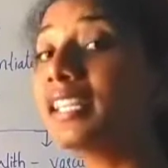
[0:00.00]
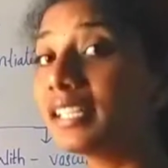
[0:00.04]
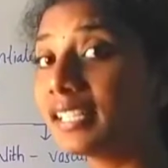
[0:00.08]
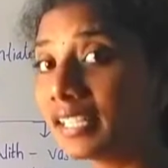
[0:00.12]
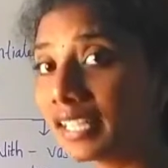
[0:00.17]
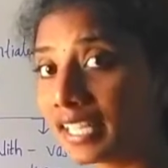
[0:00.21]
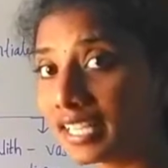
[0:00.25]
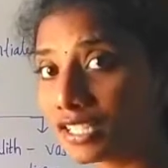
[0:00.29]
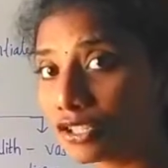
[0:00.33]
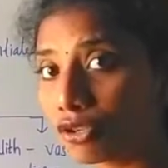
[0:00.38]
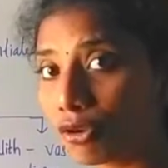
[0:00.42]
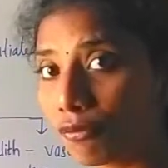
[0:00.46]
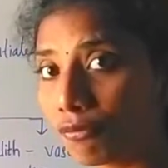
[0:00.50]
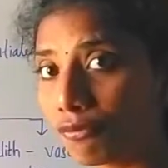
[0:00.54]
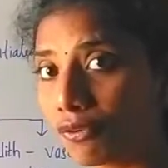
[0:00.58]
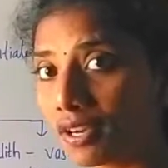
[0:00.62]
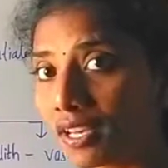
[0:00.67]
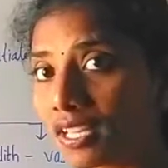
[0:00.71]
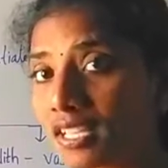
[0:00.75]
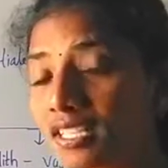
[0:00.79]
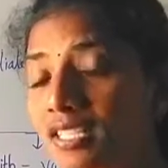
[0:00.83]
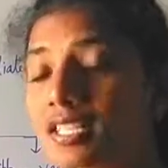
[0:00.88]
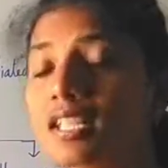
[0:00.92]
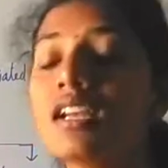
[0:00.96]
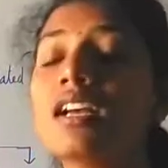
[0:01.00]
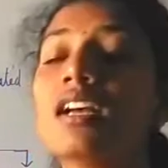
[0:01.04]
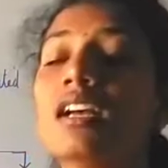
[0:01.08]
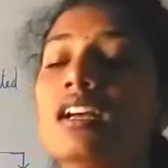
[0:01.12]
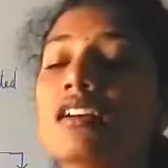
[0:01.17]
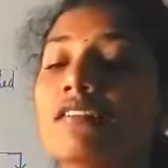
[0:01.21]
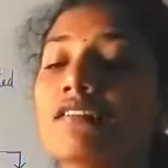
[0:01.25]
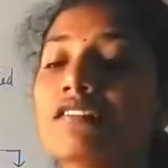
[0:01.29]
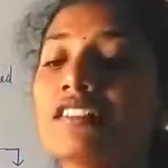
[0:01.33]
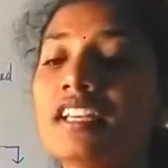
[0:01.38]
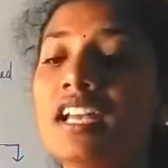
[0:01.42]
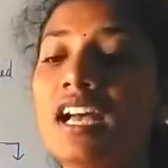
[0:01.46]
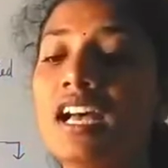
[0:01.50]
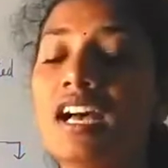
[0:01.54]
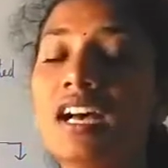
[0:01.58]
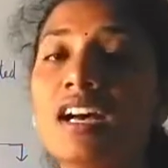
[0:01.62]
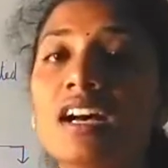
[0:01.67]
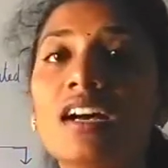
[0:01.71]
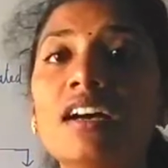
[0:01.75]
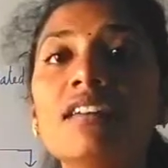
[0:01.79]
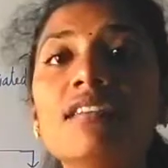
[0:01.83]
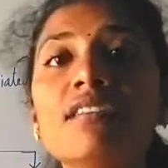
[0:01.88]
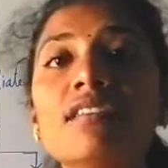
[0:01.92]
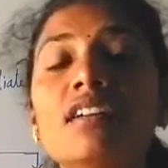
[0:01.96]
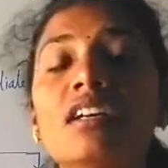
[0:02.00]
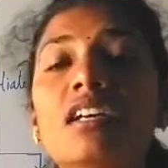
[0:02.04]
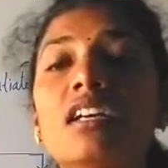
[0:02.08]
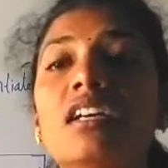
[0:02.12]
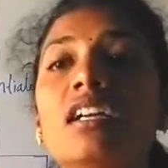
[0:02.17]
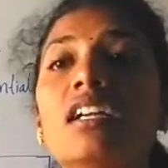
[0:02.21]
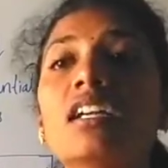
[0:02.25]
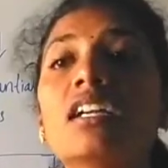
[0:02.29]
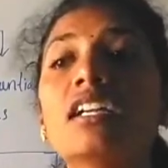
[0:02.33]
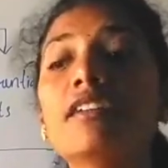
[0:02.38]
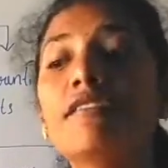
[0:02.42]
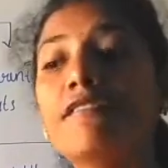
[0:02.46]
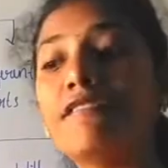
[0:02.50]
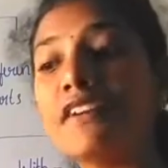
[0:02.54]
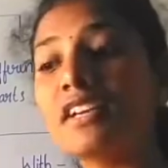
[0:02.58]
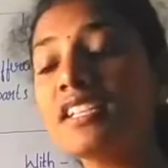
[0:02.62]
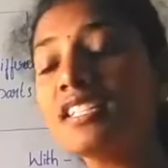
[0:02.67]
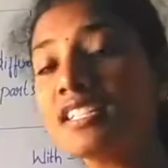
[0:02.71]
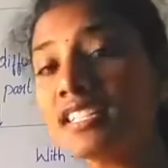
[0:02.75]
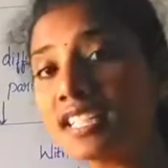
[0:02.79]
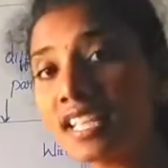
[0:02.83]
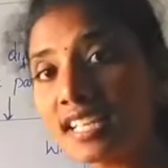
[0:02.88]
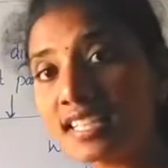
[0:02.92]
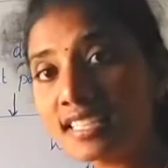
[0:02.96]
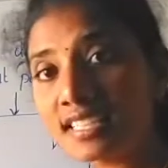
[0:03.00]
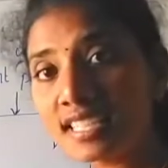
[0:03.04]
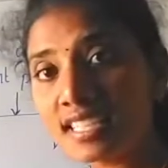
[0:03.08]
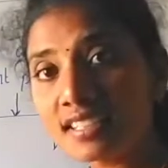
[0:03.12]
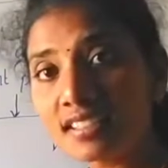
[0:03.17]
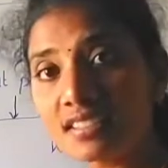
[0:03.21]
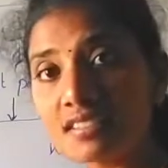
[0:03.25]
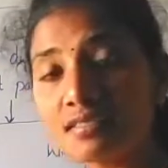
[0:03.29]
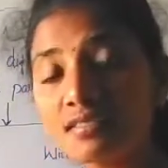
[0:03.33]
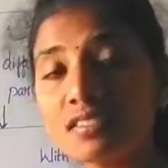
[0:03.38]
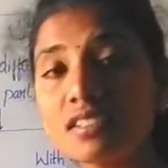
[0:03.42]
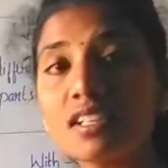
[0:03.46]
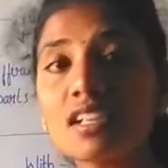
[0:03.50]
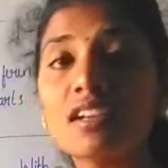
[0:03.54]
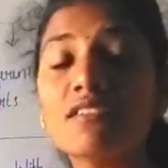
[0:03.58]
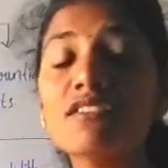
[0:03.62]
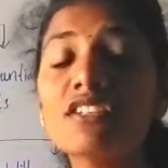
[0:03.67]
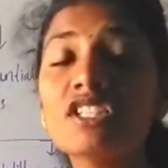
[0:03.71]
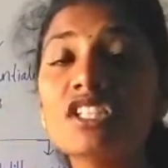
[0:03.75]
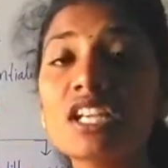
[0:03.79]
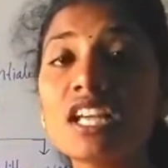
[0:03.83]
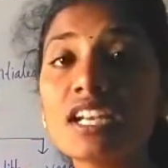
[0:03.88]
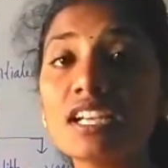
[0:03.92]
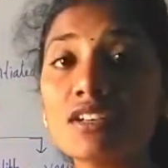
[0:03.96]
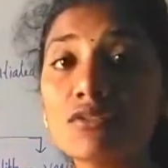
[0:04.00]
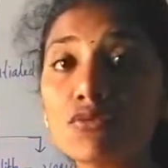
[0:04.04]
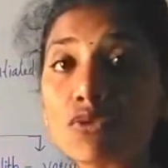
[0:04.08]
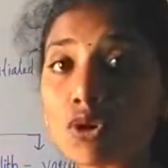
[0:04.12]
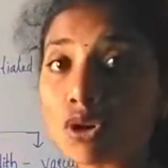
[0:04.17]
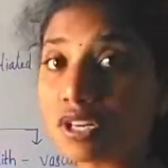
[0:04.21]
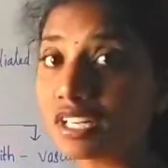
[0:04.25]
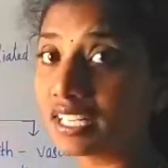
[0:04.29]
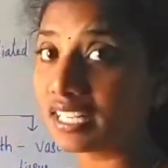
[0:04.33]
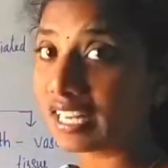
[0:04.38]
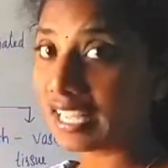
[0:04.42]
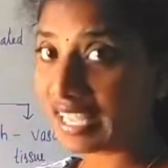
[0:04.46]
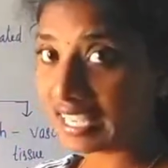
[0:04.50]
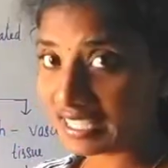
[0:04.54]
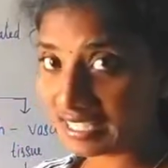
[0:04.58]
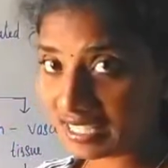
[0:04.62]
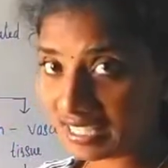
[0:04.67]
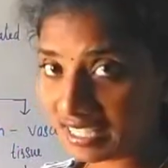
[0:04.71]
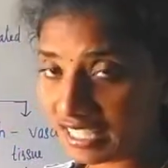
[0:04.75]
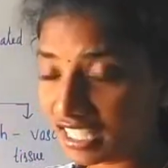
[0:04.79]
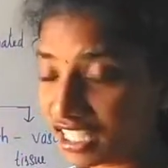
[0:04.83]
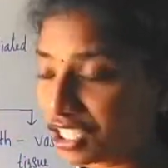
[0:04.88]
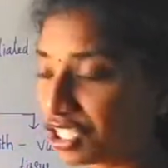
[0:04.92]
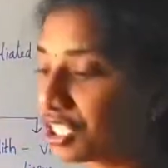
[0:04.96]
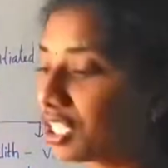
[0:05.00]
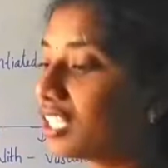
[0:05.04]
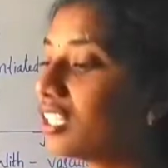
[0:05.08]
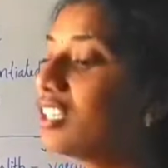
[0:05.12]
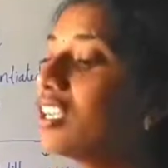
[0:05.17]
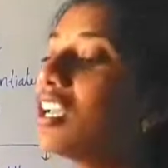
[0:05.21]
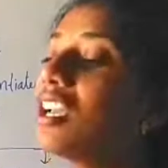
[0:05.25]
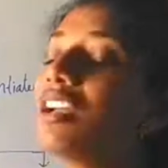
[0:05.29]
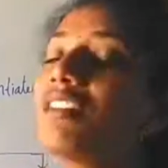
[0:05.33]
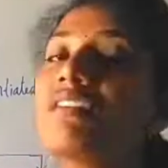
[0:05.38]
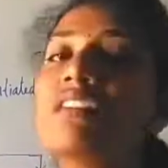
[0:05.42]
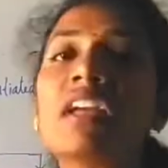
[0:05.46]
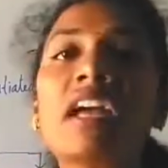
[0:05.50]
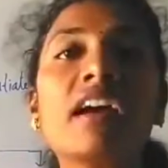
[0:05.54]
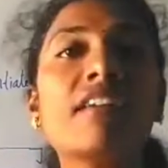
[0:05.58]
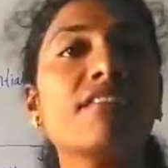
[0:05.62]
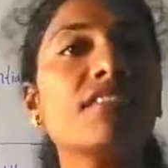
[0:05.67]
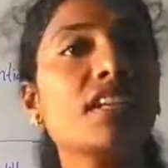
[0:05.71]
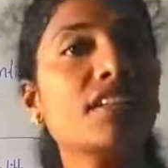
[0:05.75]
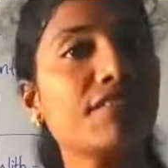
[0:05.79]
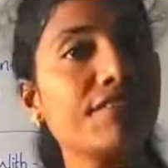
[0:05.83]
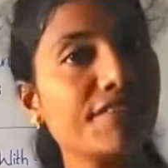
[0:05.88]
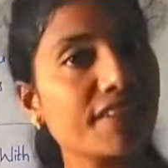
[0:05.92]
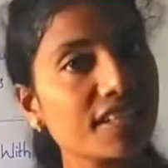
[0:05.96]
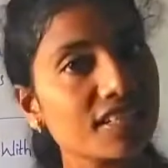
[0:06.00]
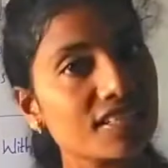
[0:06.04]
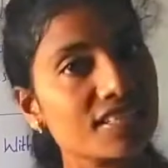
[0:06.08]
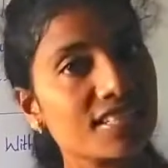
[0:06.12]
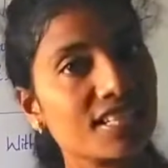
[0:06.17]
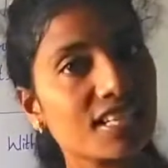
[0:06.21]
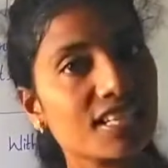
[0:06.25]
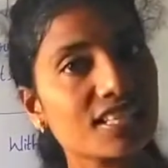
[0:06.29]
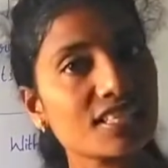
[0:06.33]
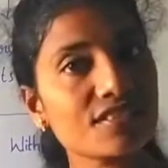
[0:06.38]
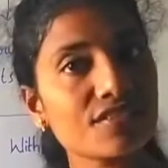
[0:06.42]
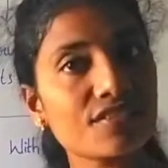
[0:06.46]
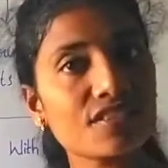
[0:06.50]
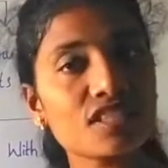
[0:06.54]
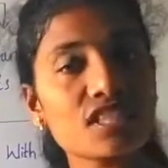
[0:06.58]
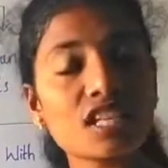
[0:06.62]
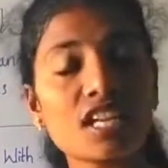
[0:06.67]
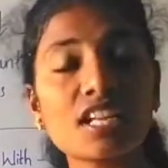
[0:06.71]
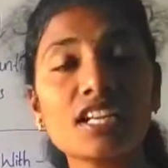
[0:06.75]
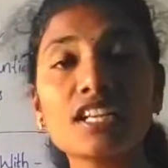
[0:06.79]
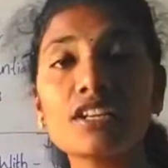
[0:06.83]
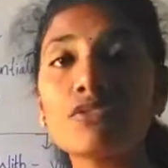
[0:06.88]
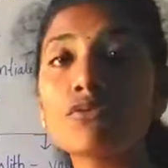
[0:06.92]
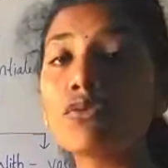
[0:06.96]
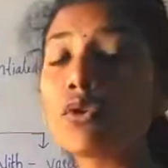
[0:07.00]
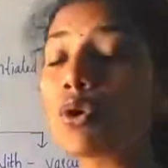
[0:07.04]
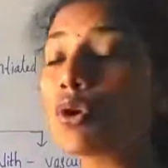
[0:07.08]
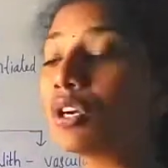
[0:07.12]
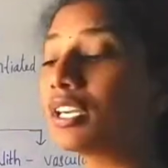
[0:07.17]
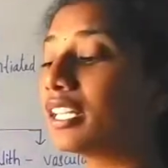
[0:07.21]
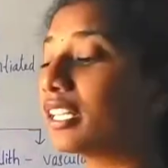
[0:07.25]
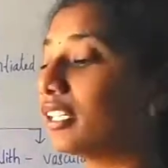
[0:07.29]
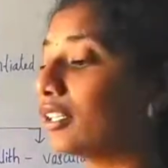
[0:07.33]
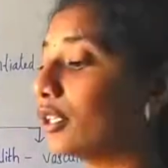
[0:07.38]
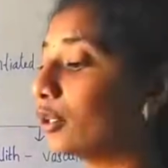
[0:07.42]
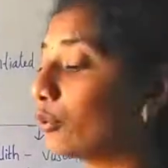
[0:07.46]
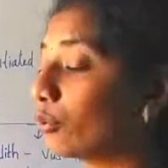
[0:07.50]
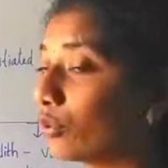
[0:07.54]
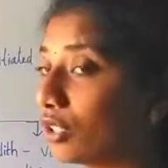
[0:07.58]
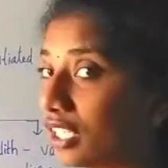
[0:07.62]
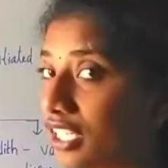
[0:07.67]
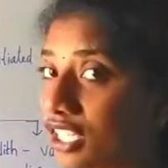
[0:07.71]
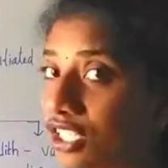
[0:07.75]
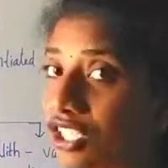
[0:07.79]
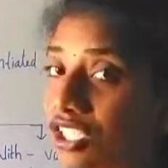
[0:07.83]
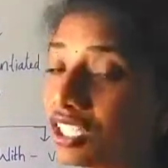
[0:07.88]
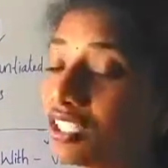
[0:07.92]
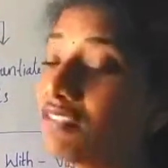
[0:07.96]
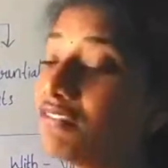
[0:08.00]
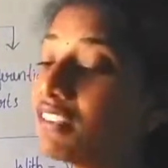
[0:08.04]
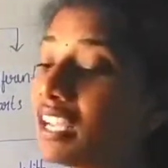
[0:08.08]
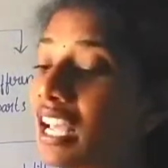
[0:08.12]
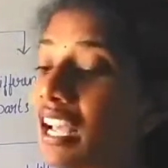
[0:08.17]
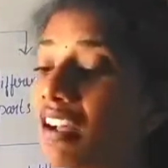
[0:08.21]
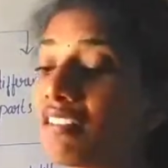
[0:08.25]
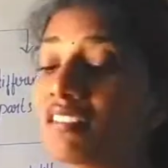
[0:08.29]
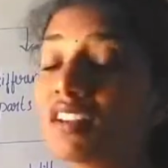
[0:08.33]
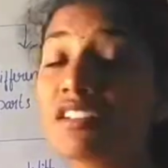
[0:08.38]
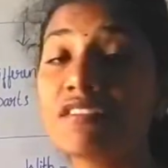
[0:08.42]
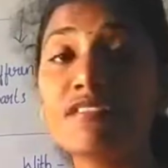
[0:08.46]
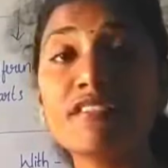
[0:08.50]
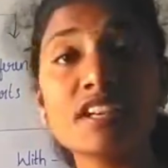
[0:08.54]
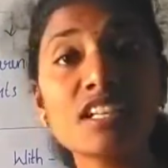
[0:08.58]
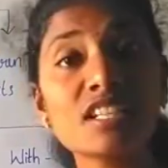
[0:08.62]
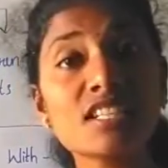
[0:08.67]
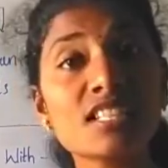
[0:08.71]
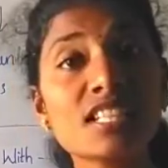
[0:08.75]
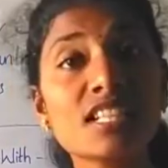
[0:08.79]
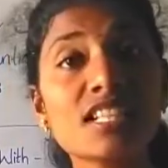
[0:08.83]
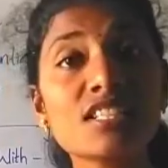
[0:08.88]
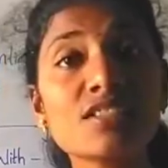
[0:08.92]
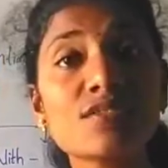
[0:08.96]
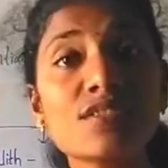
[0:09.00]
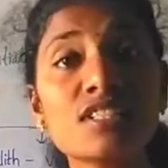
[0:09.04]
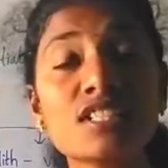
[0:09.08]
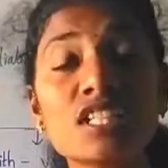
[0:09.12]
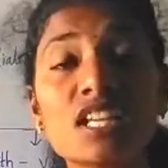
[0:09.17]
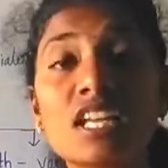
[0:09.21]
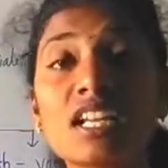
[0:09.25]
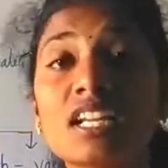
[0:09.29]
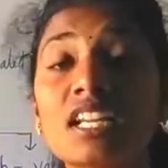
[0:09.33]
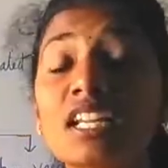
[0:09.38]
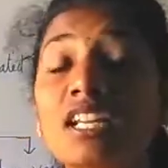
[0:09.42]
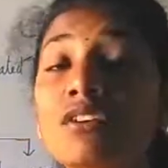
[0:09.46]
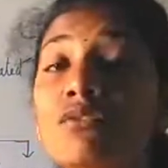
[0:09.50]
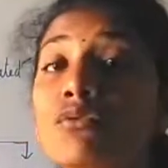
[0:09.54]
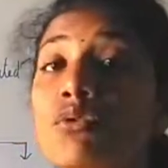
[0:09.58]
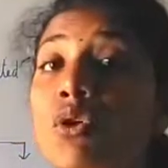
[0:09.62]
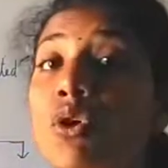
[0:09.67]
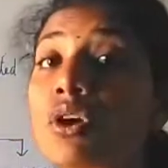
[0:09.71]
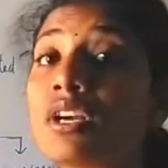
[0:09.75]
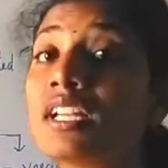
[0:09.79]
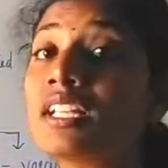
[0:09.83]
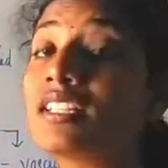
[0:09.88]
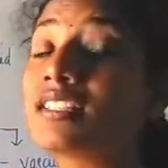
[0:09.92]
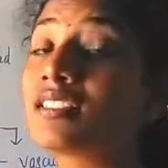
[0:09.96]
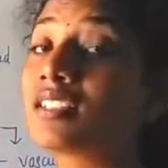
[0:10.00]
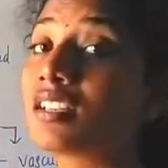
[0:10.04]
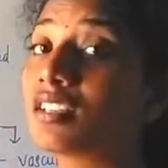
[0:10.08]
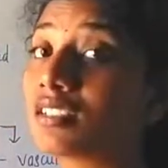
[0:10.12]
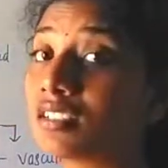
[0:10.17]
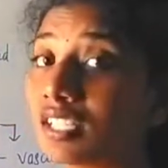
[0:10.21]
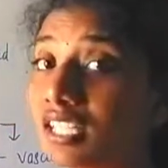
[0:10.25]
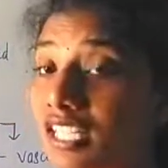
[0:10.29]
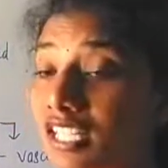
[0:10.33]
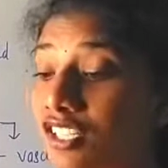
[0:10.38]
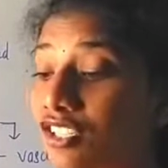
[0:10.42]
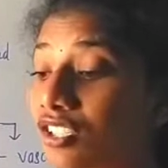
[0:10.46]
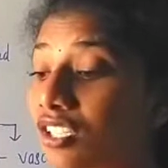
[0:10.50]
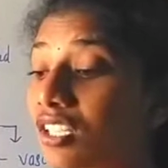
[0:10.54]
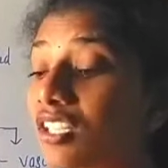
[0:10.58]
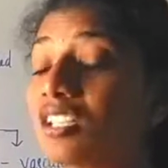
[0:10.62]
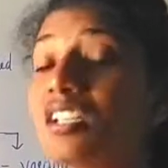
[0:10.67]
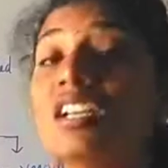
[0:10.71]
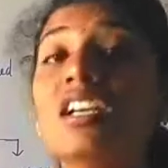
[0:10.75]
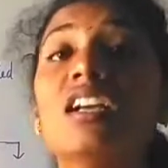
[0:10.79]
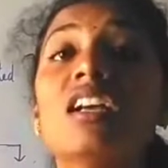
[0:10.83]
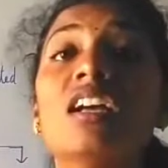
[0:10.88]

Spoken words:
in case of us, we have different cells which are involved in excretion, we have different cells which are involved in nutrition, we have different cells which are involved in circulation,